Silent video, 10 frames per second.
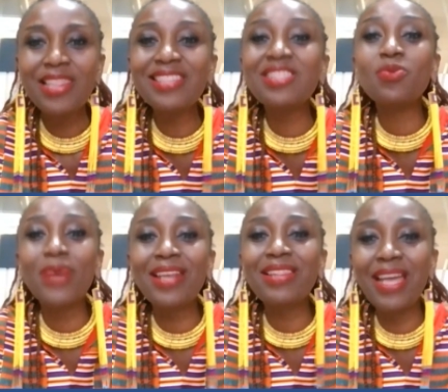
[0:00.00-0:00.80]
This is
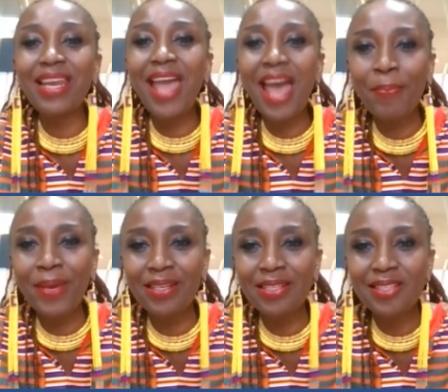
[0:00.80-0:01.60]
what then
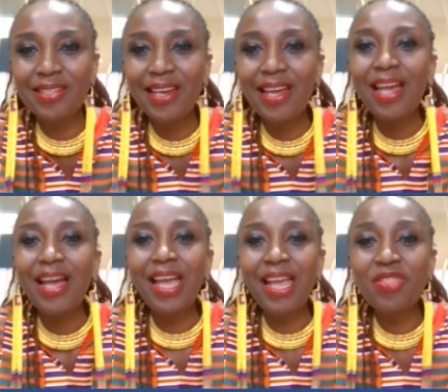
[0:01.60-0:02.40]
happened
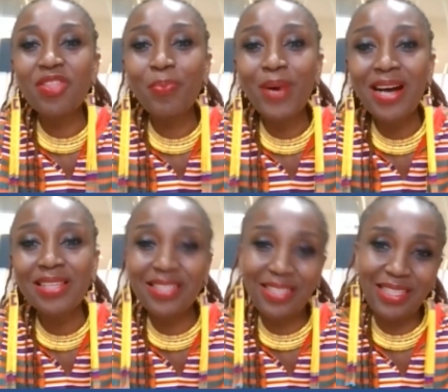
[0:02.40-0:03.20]
in the
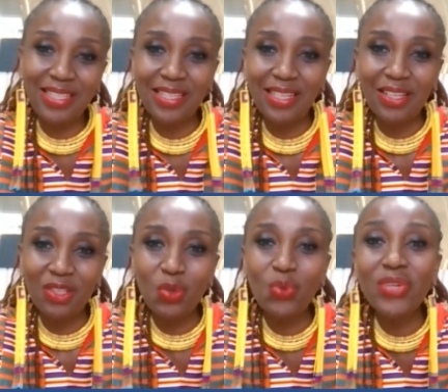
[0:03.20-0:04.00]
past
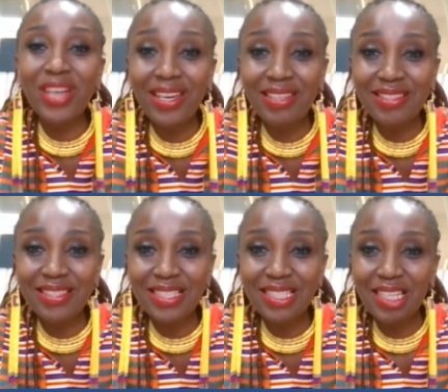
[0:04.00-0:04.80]
2
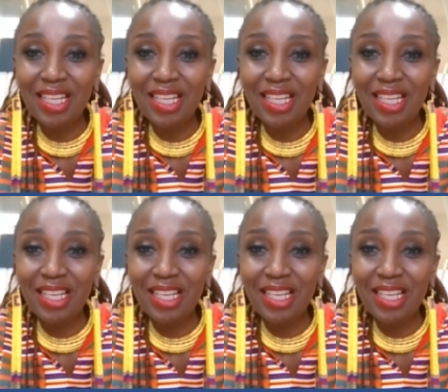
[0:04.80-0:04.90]
days.